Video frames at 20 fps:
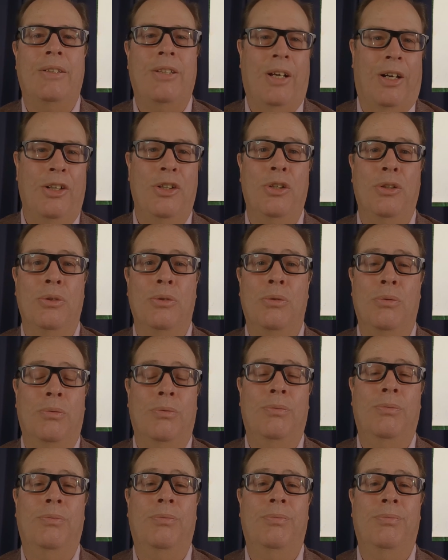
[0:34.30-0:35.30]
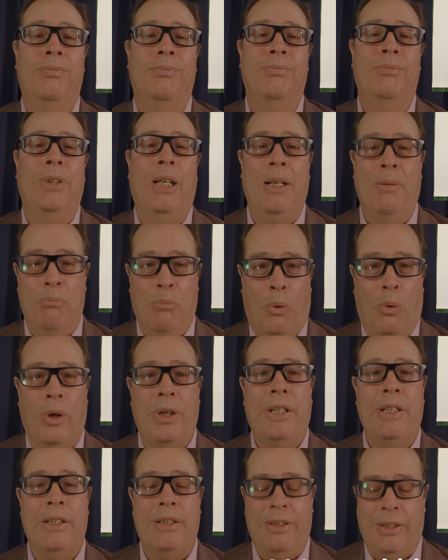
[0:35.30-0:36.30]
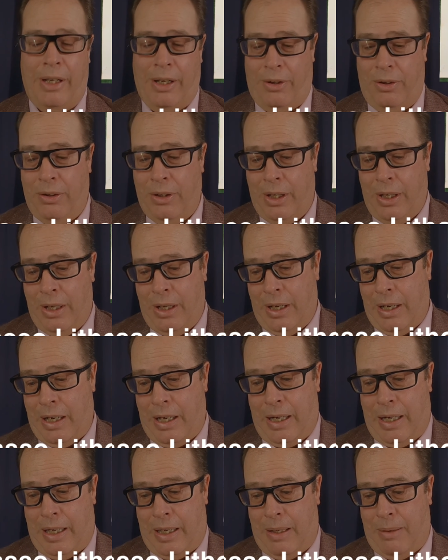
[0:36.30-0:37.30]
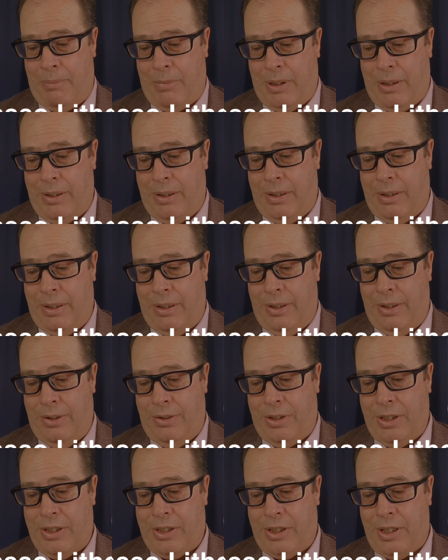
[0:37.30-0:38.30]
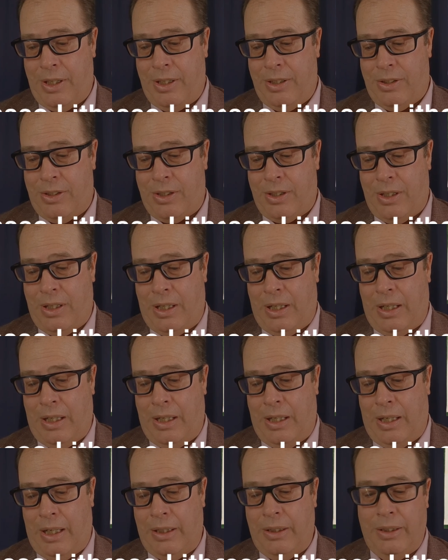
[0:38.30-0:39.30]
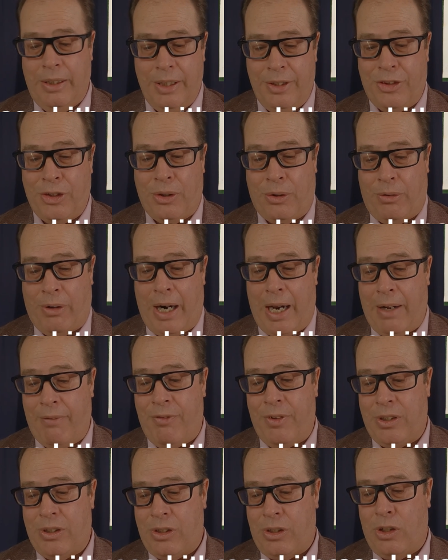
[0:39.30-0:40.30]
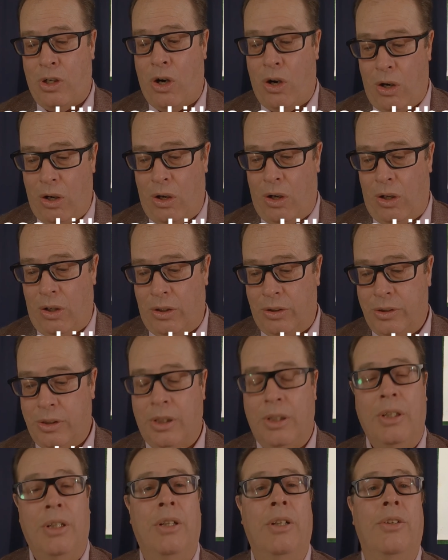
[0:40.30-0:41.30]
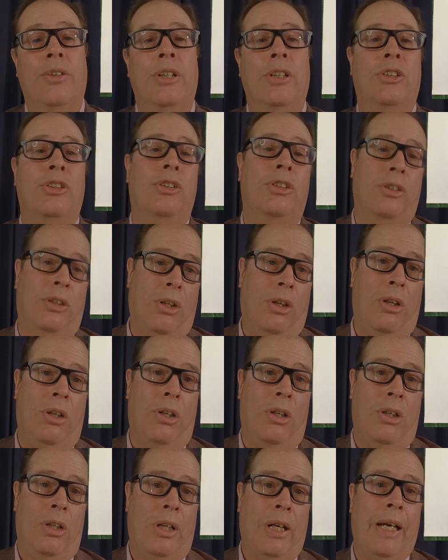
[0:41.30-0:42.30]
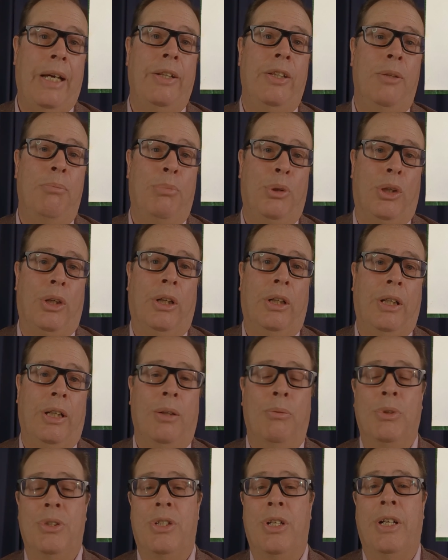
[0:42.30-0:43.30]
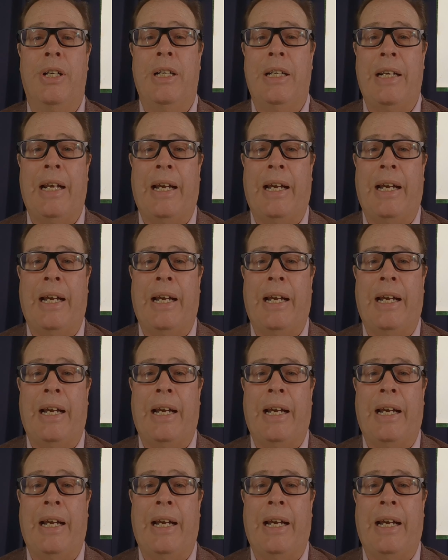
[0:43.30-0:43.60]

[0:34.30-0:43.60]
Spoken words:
tell you in more detail. This is a lithograph. It's called The Skull and the Book. It was done in